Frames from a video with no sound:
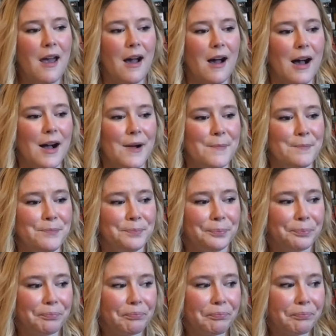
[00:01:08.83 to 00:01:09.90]

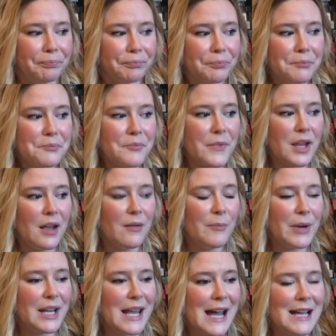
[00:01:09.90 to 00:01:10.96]

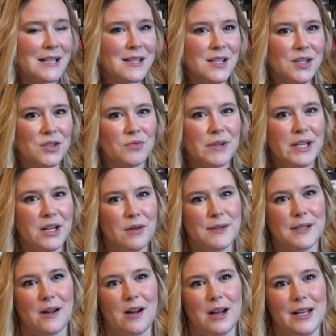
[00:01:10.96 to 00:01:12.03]
But as the story goes
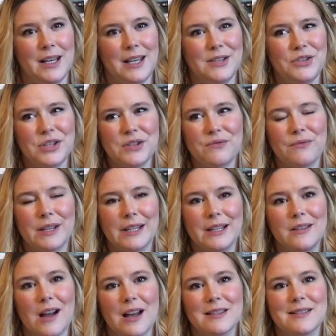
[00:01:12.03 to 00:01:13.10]
on, it just really
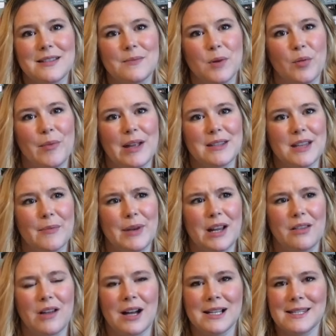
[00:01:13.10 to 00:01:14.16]
lost its momentum and it
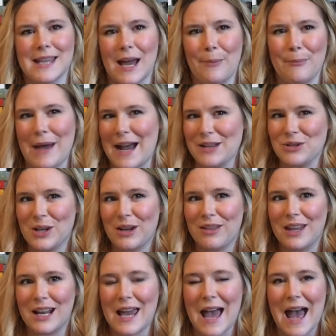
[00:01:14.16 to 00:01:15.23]
lost that magic
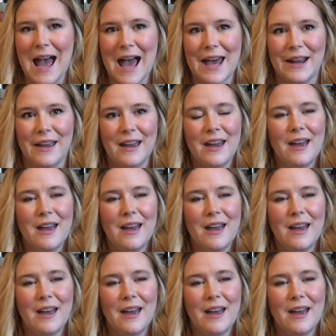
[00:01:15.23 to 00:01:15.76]
that it had.